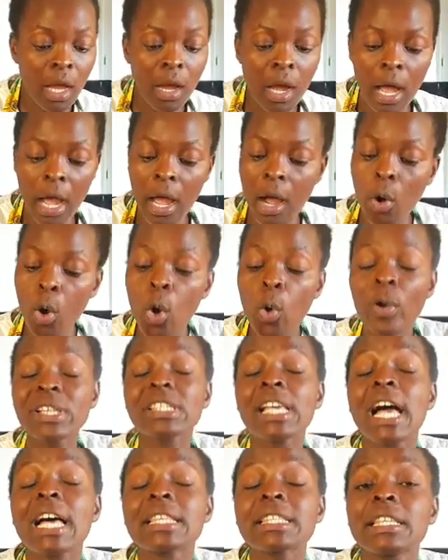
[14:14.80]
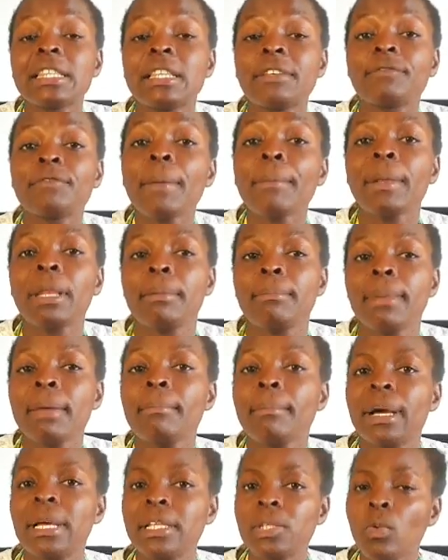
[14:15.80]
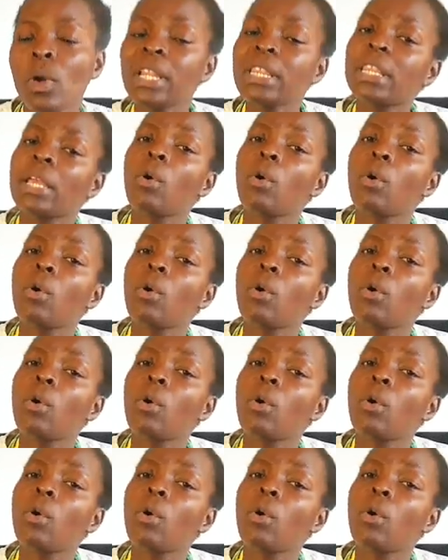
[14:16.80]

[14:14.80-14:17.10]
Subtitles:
always ask the family members what they